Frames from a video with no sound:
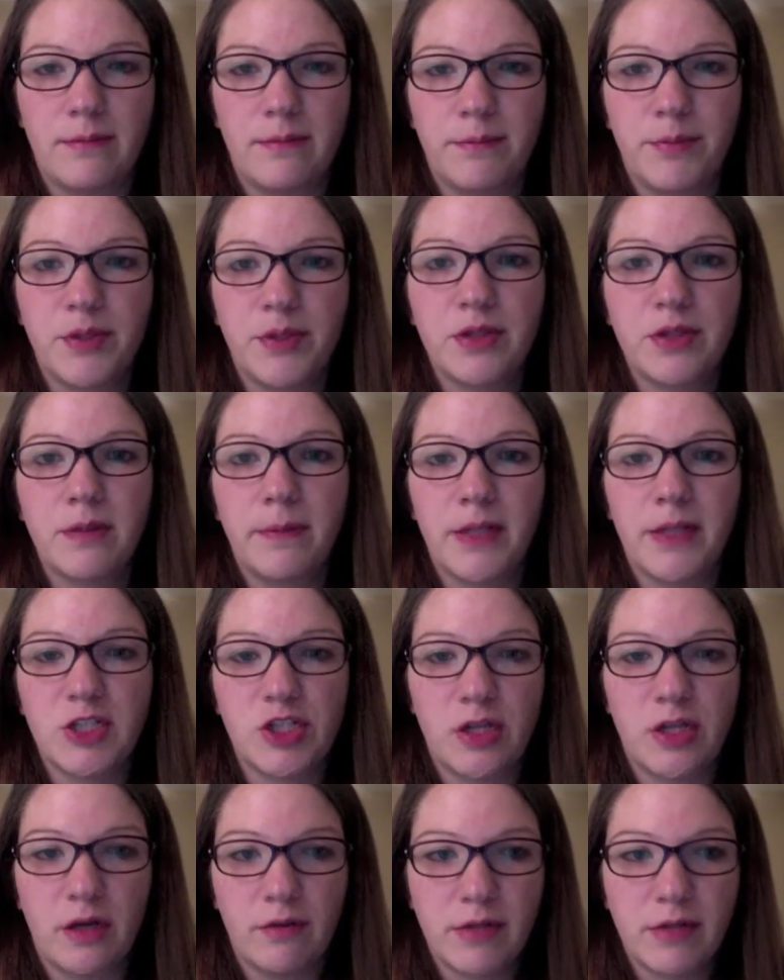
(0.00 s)
put the
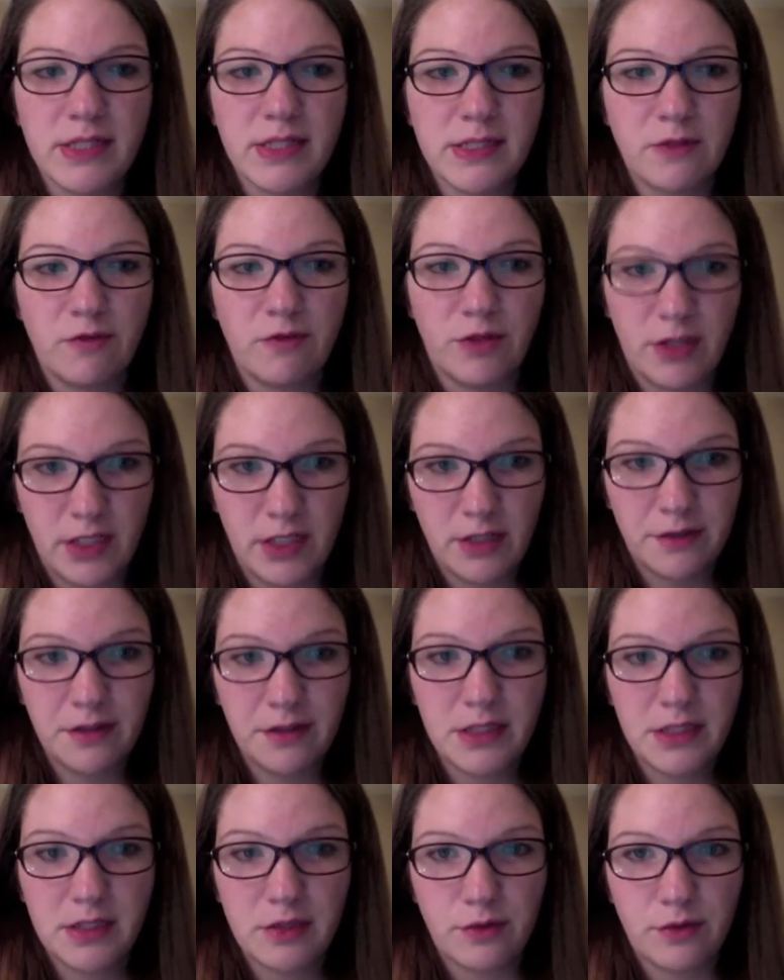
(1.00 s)
patient at risk for
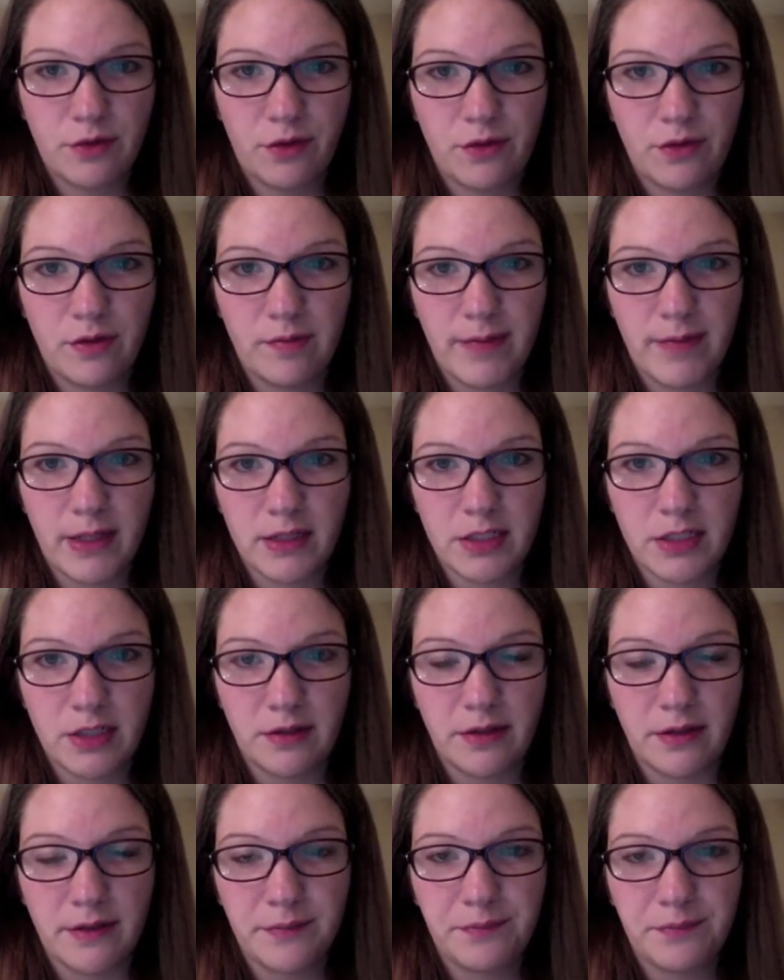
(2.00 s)
increased growth of
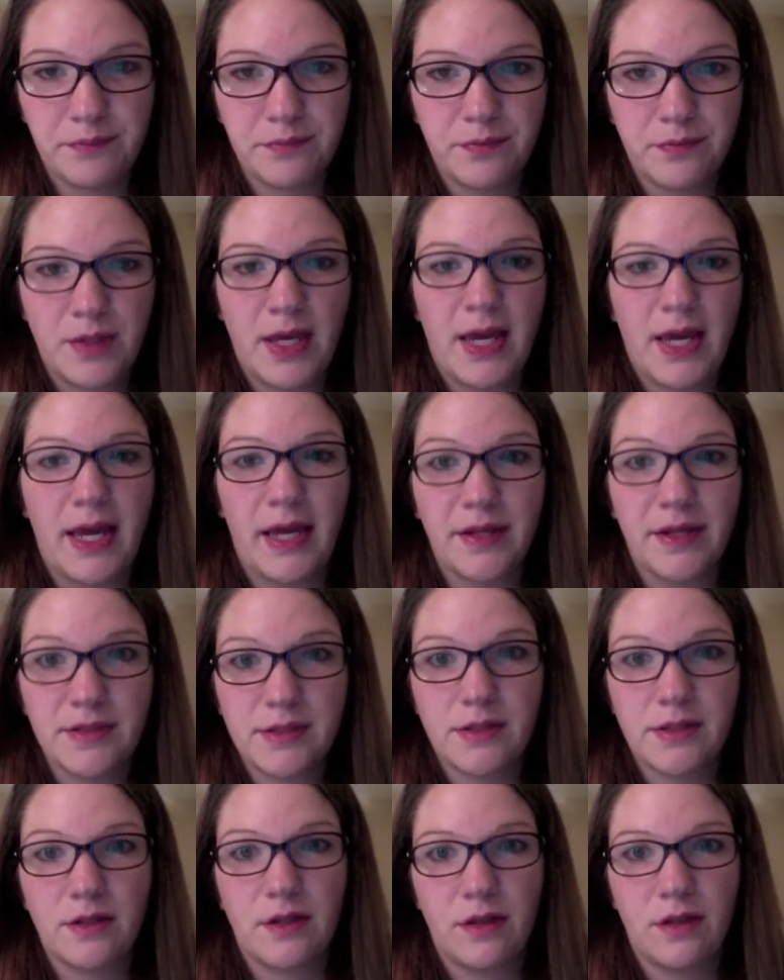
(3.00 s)
bacteria,
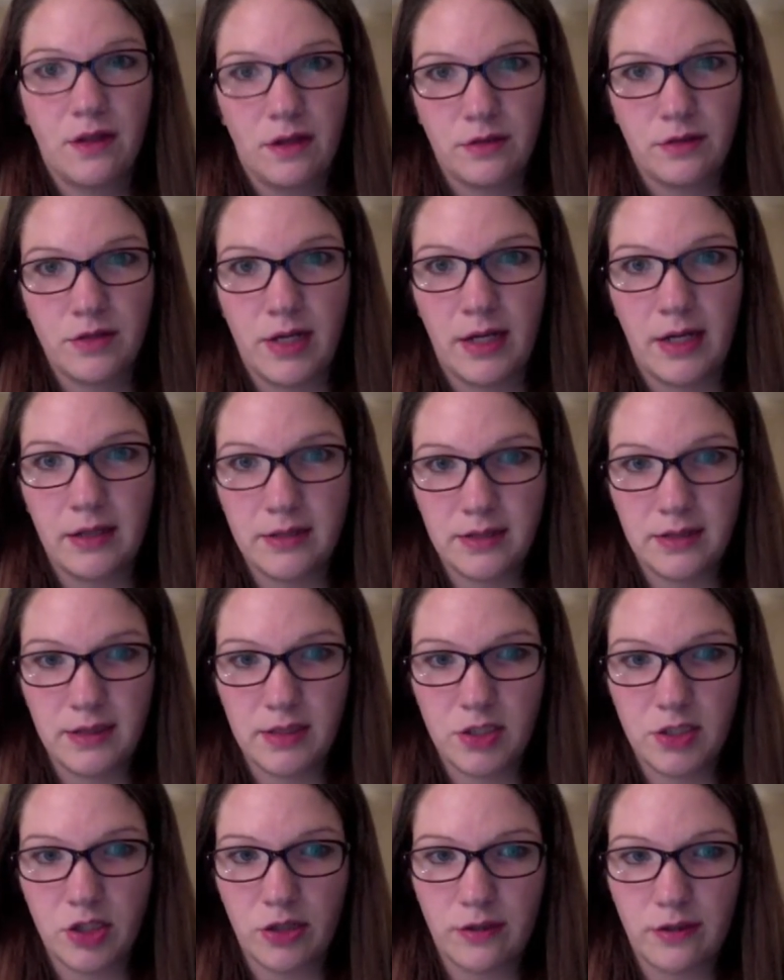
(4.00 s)
hence the otitis
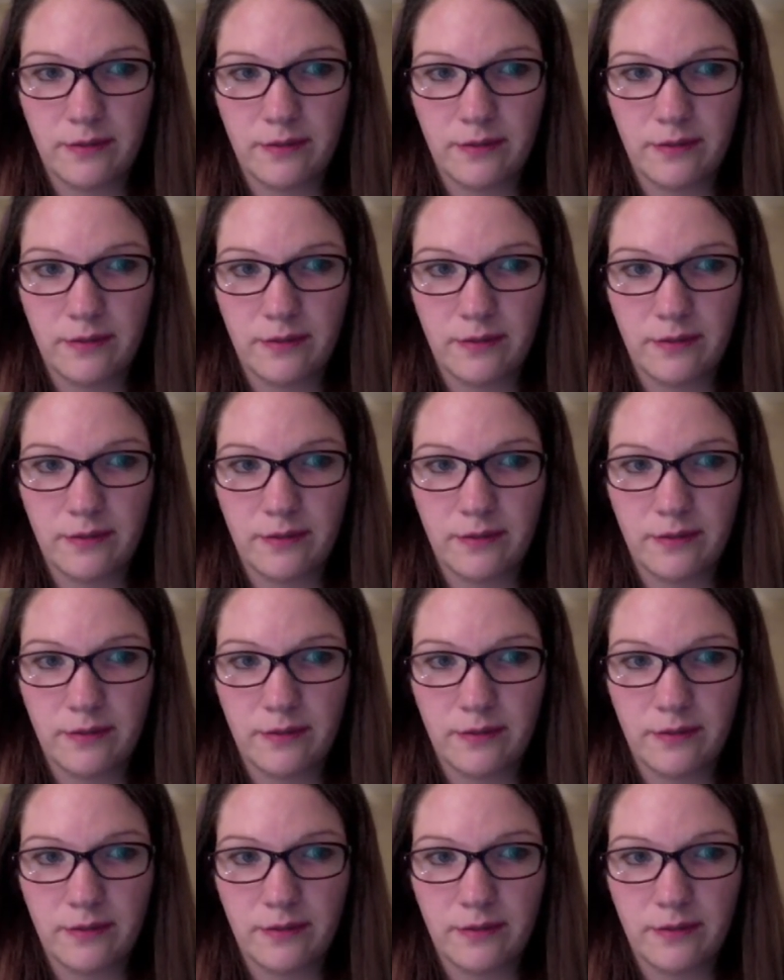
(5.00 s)
externa.